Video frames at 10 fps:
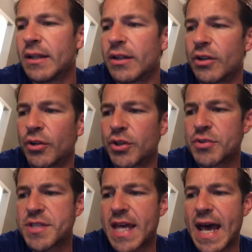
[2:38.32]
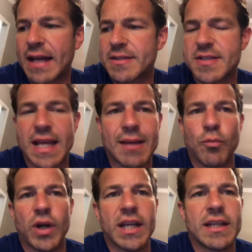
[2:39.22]
you'll use that
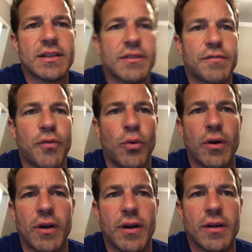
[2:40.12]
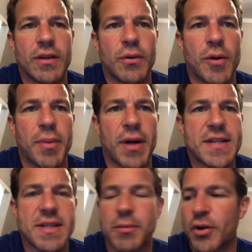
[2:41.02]
same weight for your
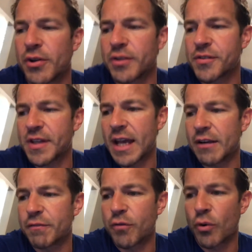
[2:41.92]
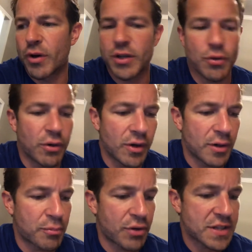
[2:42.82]
bicep curls and for
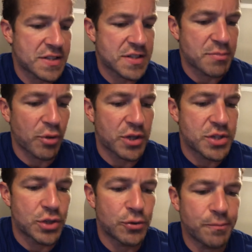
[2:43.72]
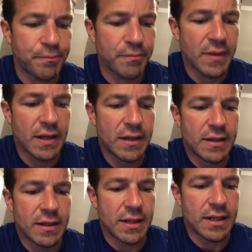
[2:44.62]
your presses in part 2.
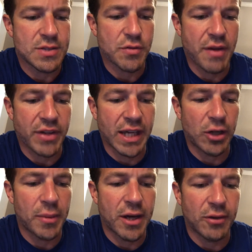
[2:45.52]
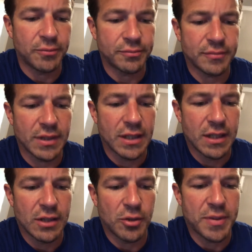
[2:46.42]
So if you have a kettlebell,
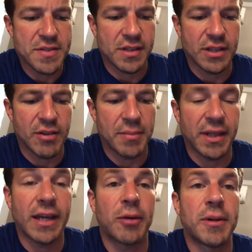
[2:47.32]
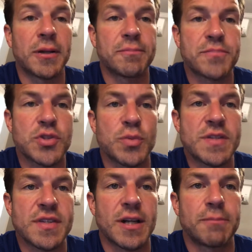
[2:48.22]
you'll basically grab the kettlebell,
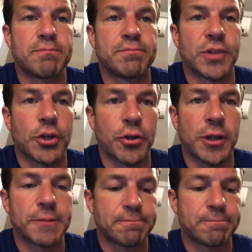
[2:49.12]
squeeze it up, and curl it